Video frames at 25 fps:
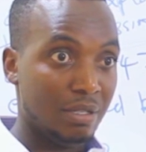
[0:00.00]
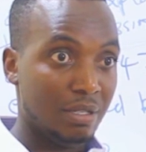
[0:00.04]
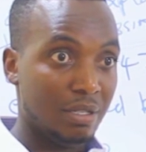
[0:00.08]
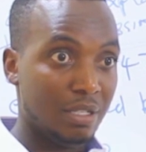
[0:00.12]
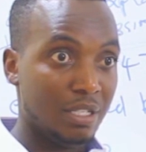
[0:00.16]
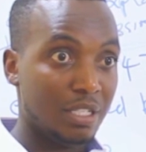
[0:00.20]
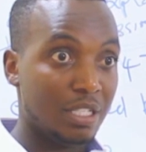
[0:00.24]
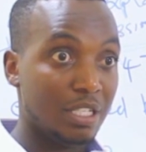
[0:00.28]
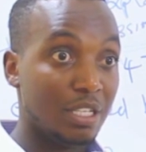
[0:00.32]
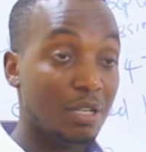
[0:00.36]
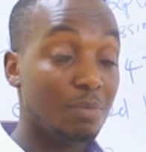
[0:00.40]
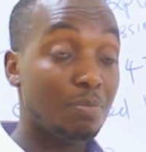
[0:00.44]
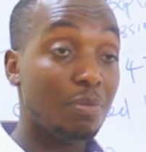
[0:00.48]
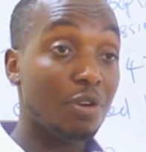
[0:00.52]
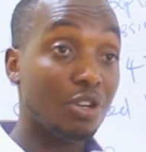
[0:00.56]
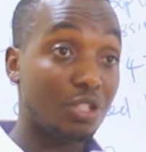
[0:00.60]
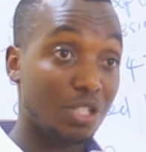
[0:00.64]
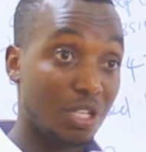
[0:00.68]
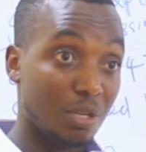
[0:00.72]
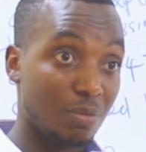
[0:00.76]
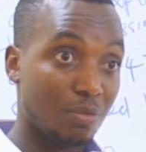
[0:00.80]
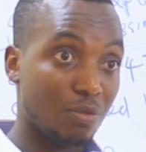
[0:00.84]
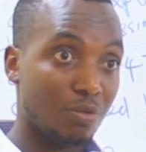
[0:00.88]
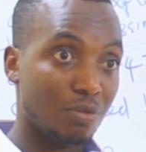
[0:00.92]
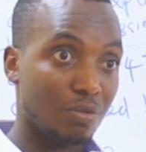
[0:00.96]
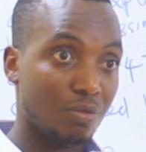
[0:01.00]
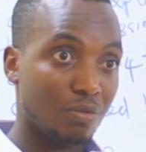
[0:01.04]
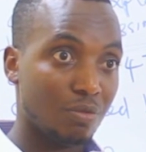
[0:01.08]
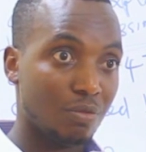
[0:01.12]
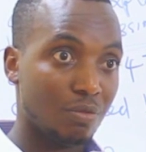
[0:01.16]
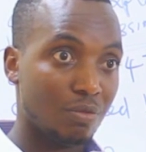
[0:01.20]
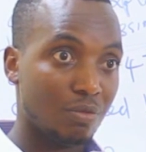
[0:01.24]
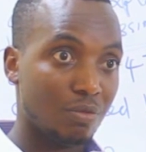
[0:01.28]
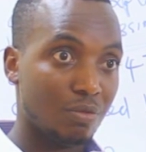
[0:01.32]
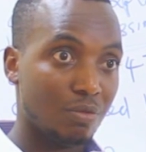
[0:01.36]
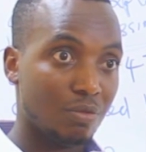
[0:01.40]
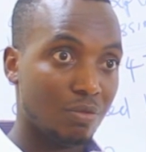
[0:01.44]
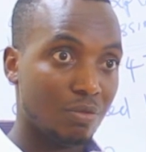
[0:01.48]
It's impossible.
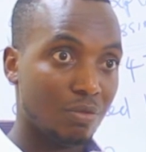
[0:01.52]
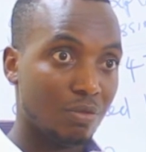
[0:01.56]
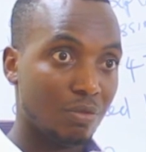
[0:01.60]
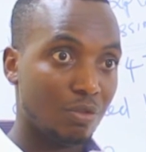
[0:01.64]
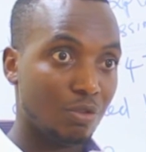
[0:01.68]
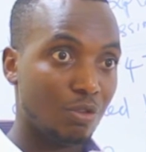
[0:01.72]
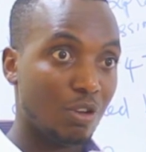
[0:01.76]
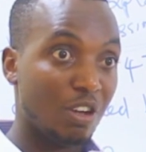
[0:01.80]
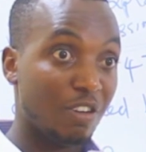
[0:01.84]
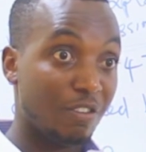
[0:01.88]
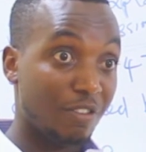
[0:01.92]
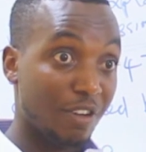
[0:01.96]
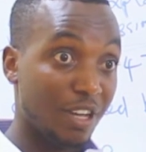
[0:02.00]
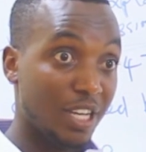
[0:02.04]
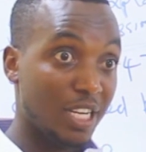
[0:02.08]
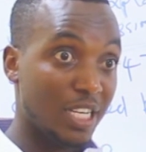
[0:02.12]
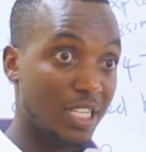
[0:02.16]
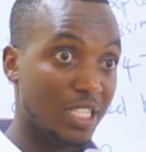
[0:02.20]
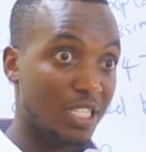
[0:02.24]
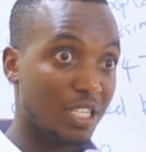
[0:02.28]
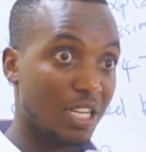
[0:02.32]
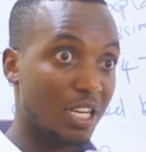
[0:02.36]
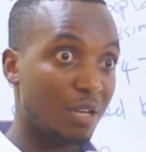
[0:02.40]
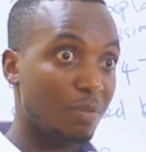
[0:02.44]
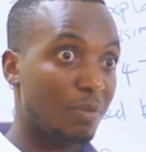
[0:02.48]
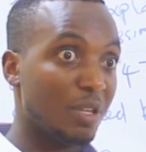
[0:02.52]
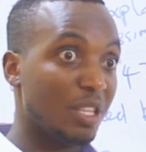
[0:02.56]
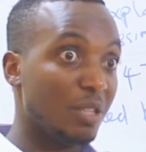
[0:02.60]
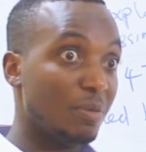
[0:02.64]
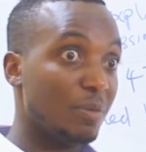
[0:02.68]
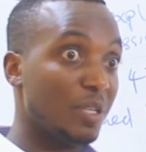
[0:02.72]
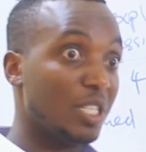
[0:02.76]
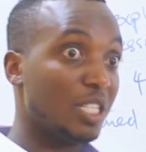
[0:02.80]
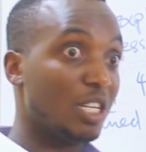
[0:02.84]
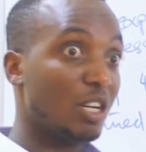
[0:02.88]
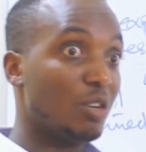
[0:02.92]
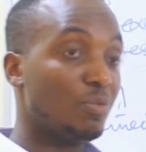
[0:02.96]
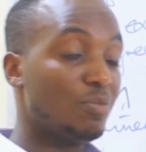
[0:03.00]
You are violating a
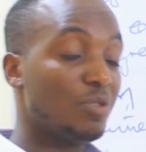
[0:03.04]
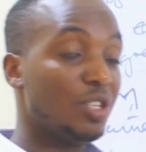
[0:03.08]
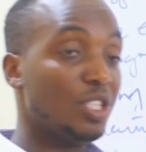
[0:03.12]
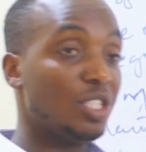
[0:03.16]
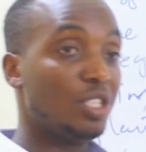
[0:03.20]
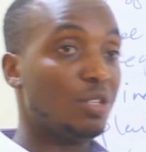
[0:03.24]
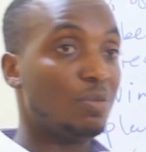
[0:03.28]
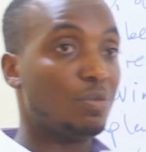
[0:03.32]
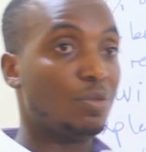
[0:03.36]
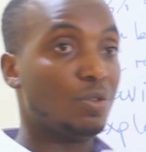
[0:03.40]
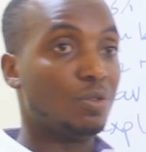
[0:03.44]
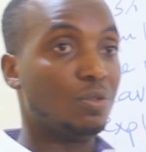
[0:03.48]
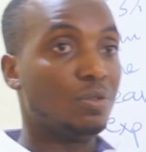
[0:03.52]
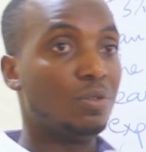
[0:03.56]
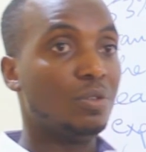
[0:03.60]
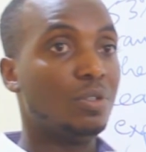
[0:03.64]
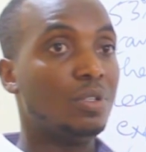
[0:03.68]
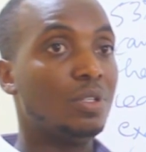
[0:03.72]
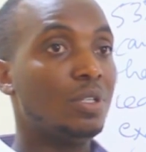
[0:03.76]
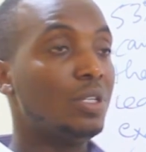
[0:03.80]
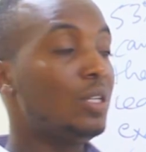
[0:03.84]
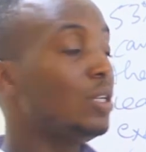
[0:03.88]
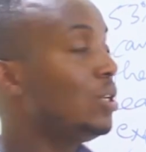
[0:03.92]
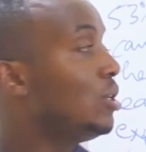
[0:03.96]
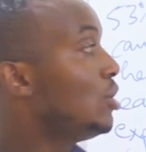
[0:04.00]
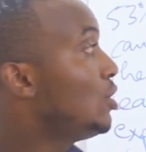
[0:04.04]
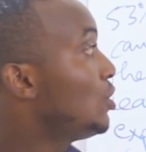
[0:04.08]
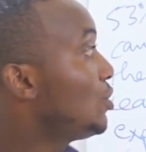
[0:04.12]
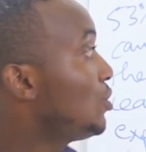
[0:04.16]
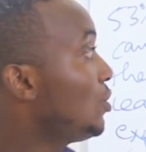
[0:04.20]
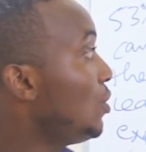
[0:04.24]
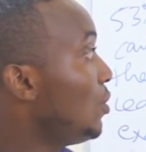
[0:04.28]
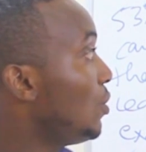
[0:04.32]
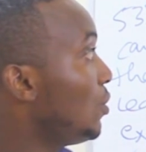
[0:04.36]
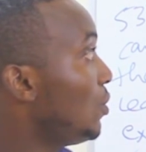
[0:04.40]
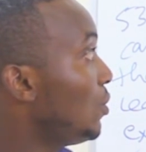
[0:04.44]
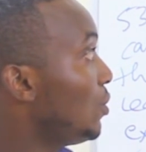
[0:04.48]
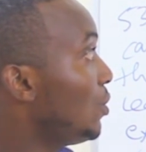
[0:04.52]
mathematical principle.
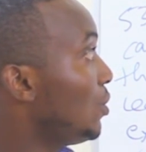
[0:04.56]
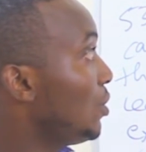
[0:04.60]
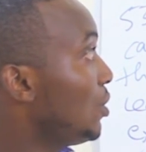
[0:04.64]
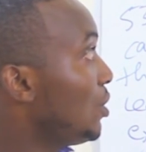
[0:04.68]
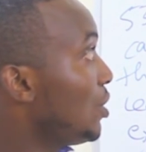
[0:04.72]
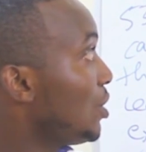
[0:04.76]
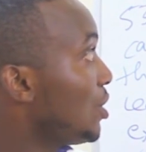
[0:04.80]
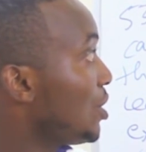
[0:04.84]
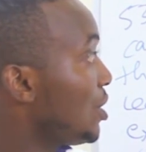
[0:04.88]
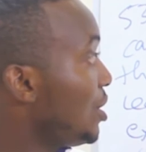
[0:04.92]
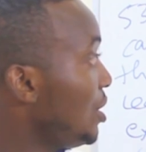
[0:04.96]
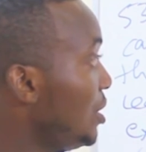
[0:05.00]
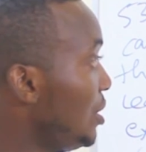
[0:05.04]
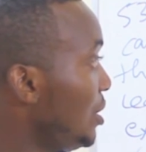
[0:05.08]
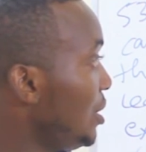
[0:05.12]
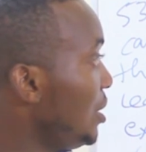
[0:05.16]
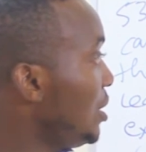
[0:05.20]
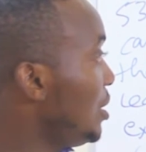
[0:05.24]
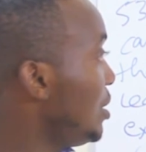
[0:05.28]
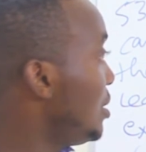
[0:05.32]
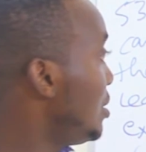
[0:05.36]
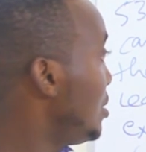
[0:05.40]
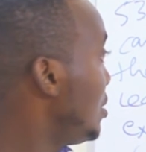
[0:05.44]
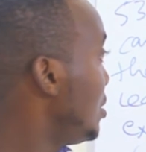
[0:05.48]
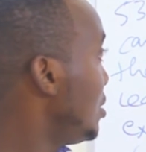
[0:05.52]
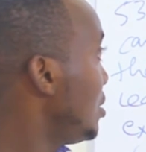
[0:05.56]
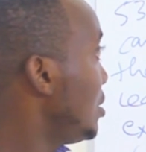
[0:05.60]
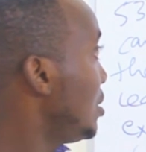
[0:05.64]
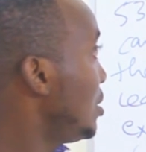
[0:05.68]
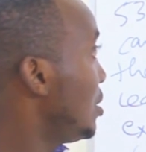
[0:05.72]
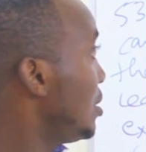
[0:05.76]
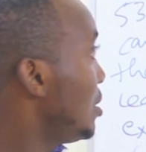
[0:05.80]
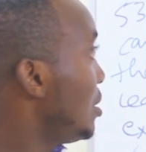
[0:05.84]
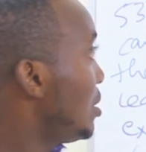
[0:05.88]
So this is